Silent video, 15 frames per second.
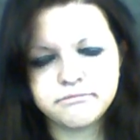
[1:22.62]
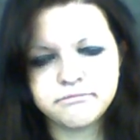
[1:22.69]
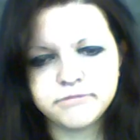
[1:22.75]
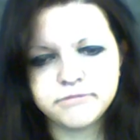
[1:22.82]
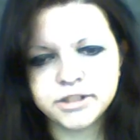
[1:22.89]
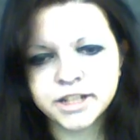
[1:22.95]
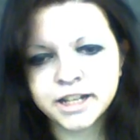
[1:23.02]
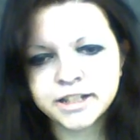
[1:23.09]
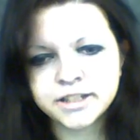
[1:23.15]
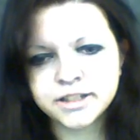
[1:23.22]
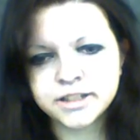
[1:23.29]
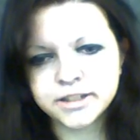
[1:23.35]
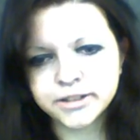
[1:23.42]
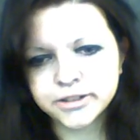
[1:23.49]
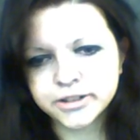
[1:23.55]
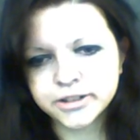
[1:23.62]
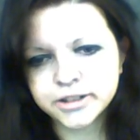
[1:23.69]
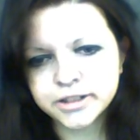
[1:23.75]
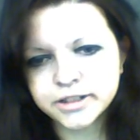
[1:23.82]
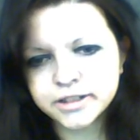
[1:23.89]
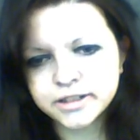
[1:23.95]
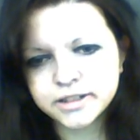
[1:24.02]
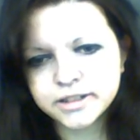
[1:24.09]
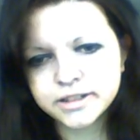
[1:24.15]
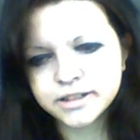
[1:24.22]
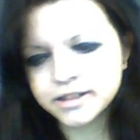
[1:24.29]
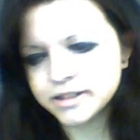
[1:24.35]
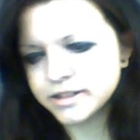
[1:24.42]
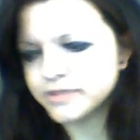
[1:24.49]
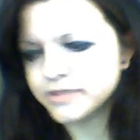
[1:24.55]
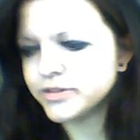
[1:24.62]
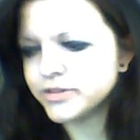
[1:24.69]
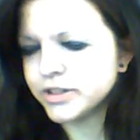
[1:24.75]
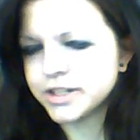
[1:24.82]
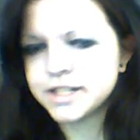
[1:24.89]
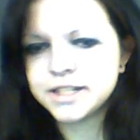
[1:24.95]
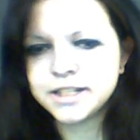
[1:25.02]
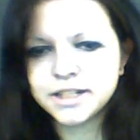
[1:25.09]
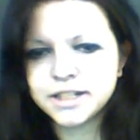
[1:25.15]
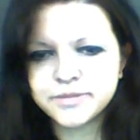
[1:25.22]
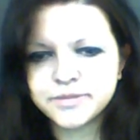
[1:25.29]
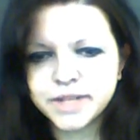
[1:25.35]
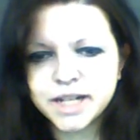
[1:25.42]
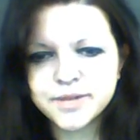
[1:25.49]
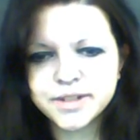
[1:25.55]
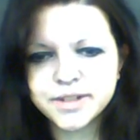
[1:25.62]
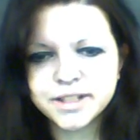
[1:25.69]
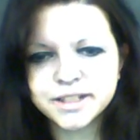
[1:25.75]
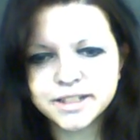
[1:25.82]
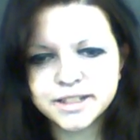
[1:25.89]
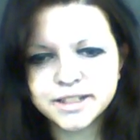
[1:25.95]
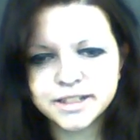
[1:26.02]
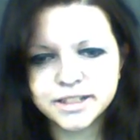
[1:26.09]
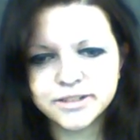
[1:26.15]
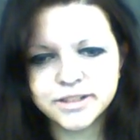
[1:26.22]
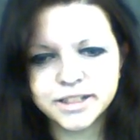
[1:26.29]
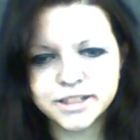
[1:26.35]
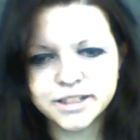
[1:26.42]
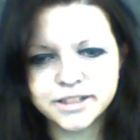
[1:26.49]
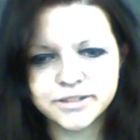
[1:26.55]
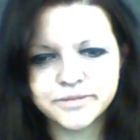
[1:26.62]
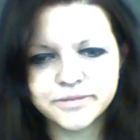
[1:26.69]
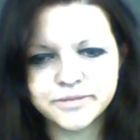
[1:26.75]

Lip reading: you guys suck for not sticking by me, you really do.